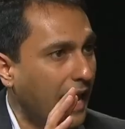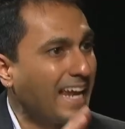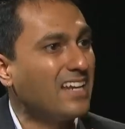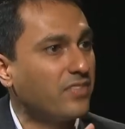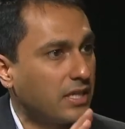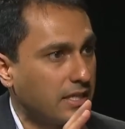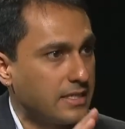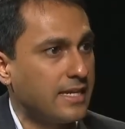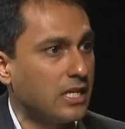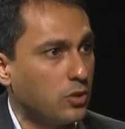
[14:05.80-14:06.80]
end of the
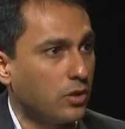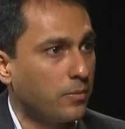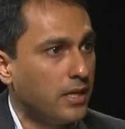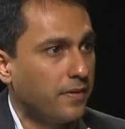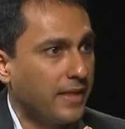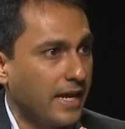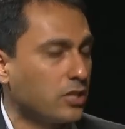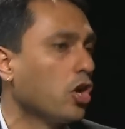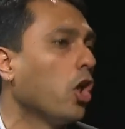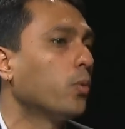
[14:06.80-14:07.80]
continuum that
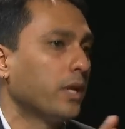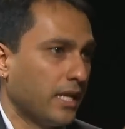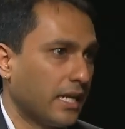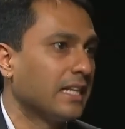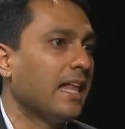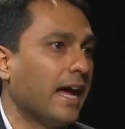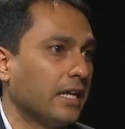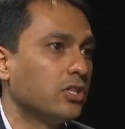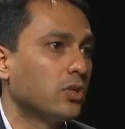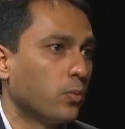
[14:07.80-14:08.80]
is already
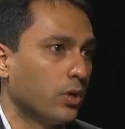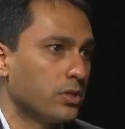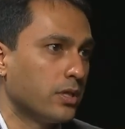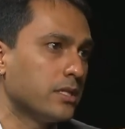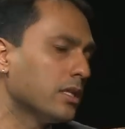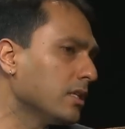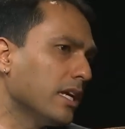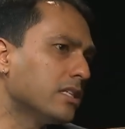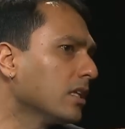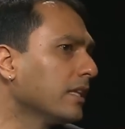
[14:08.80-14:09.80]
inclining towards this, and it,
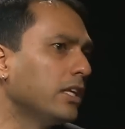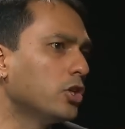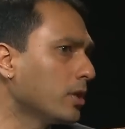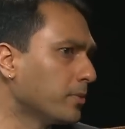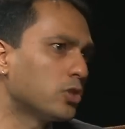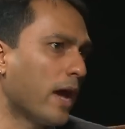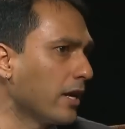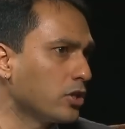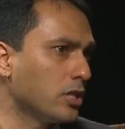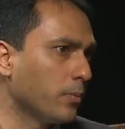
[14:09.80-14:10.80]
mm-hmm. it's a mm-hmm. leadership
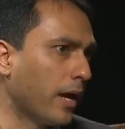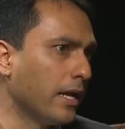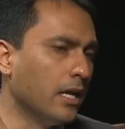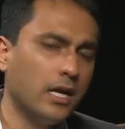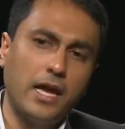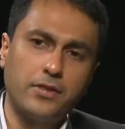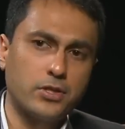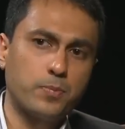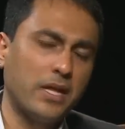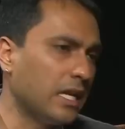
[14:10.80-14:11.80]
strategy, sure. right? And
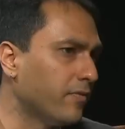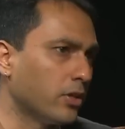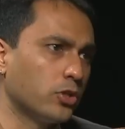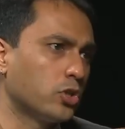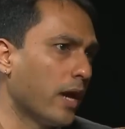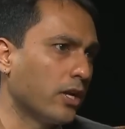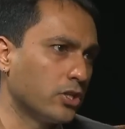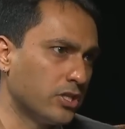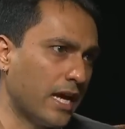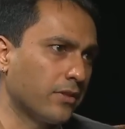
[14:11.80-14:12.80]
there's plenty of other
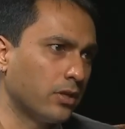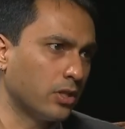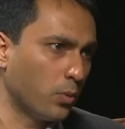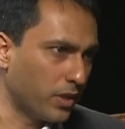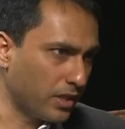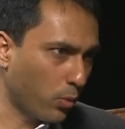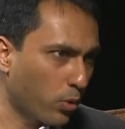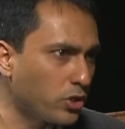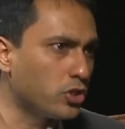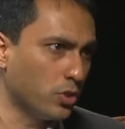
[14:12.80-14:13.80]
strategies out there. The one that
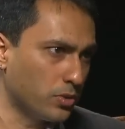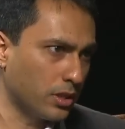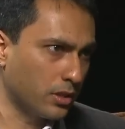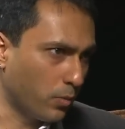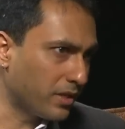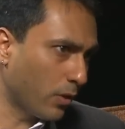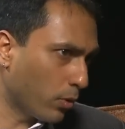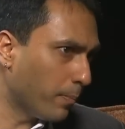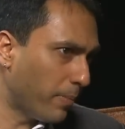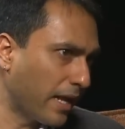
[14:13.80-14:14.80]
we're choosing, the one that
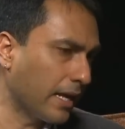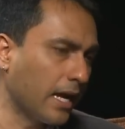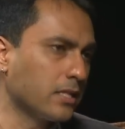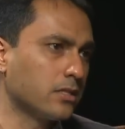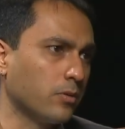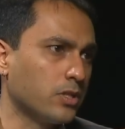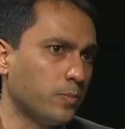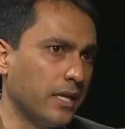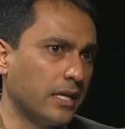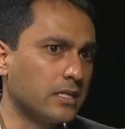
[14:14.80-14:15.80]
we're betting on, so to
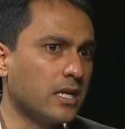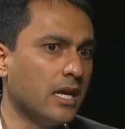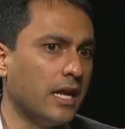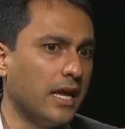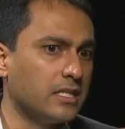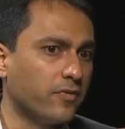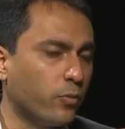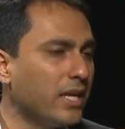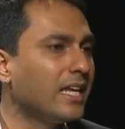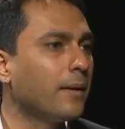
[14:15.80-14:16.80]
speak, is is if
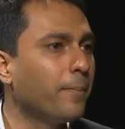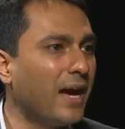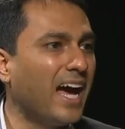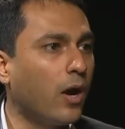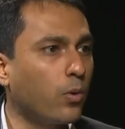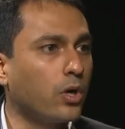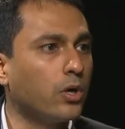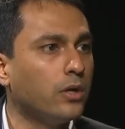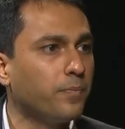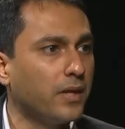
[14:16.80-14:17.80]
we can empower